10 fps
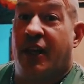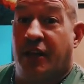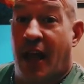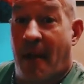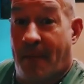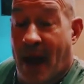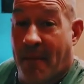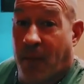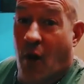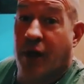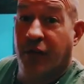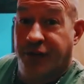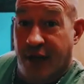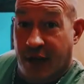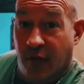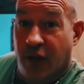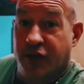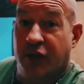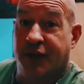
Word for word: in that bad boy you think it was your